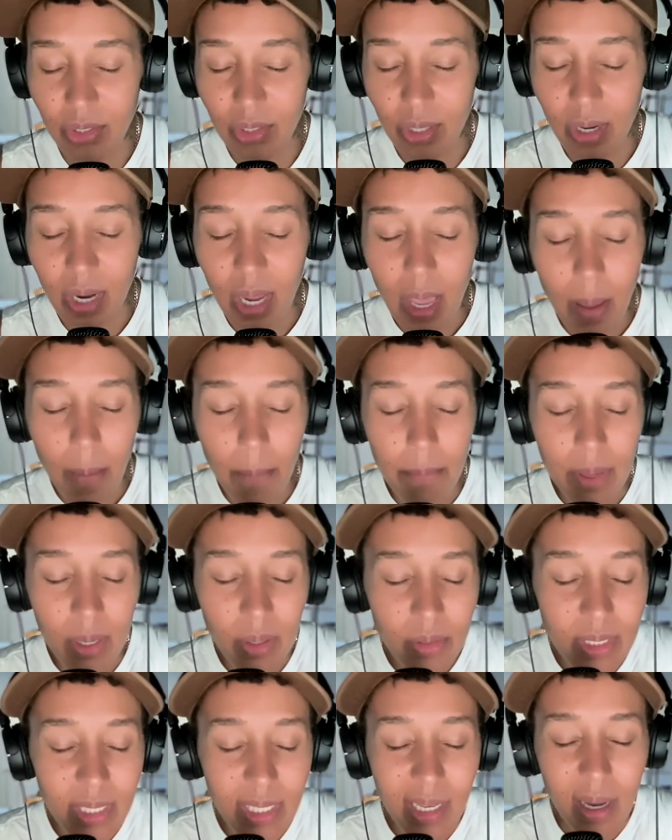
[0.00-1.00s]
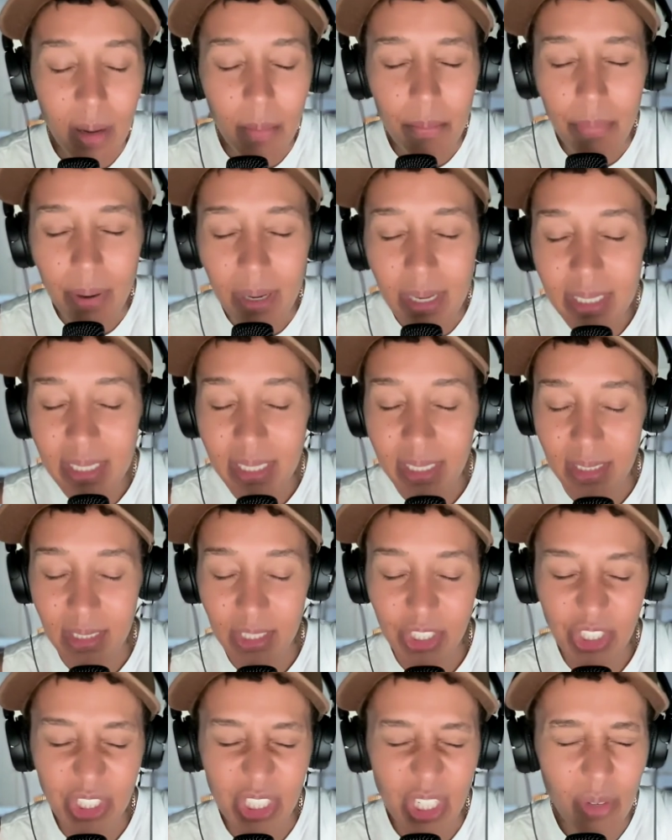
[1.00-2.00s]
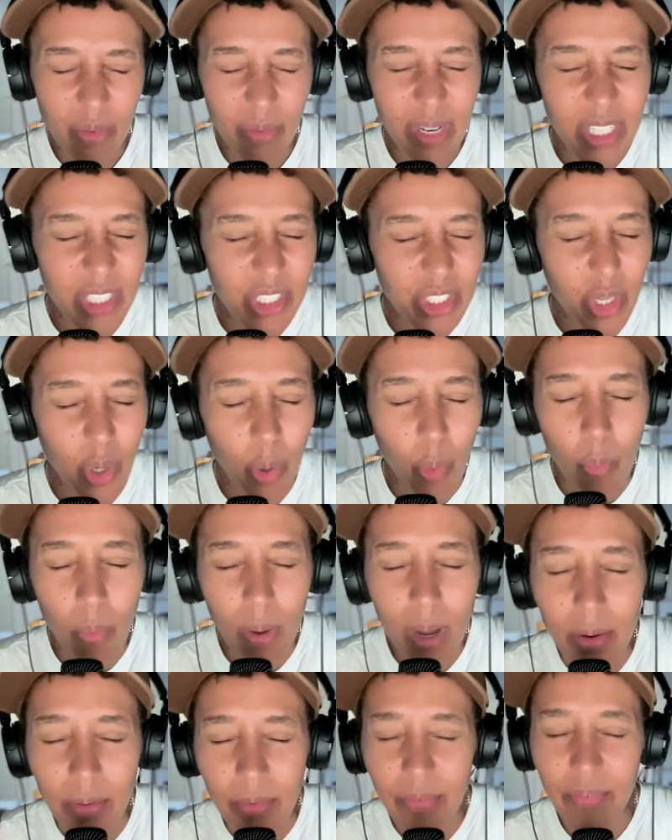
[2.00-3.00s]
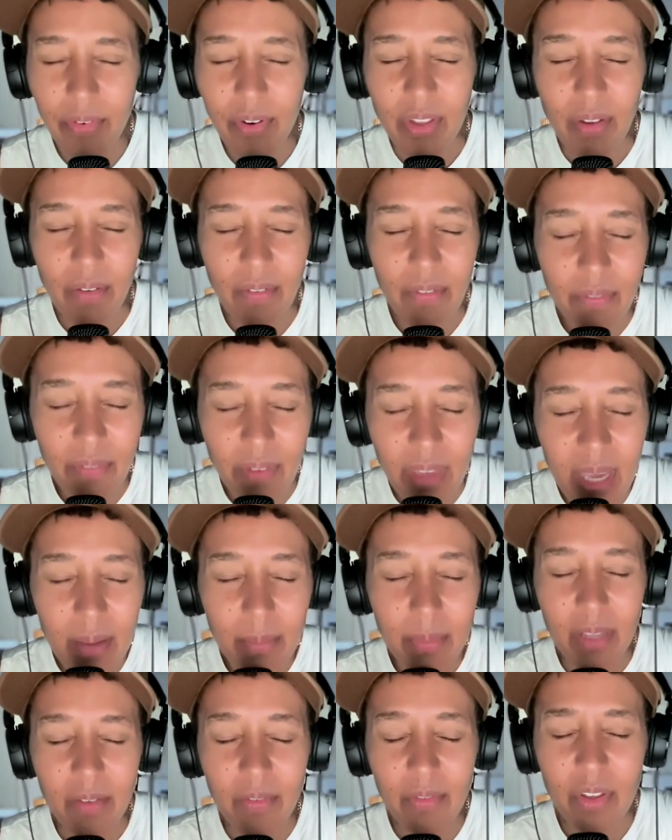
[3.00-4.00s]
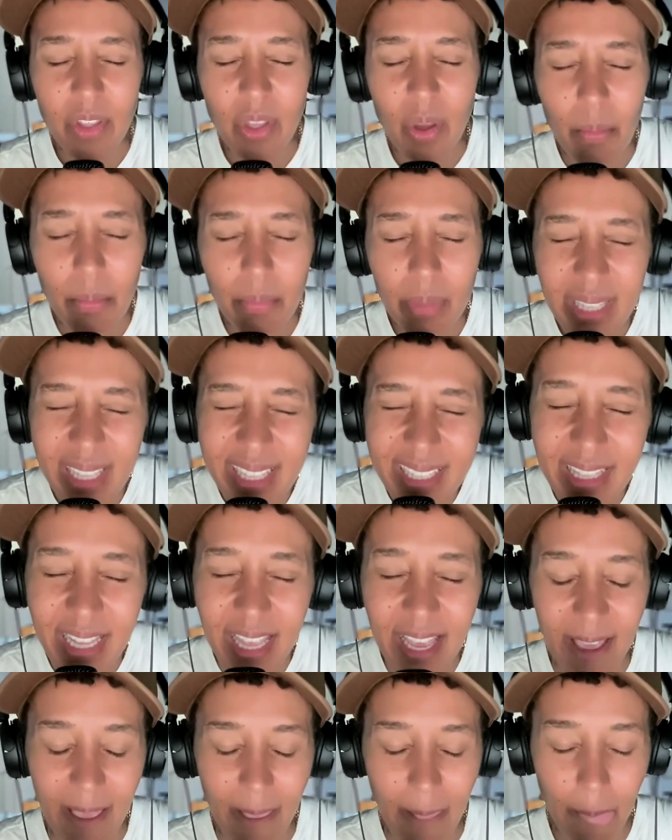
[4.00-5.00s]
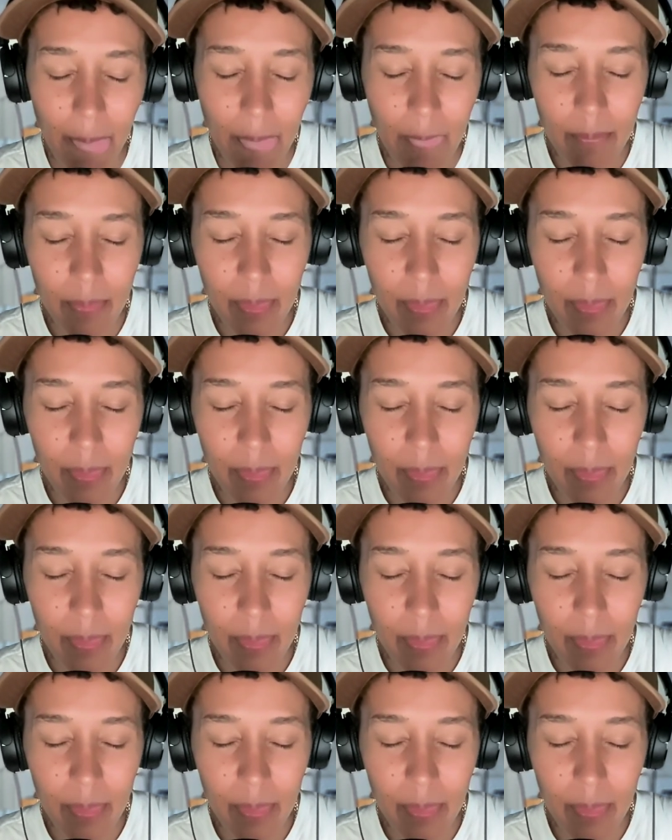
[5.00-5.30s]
You're building abundance, generational wealth for your family, for your bloodline.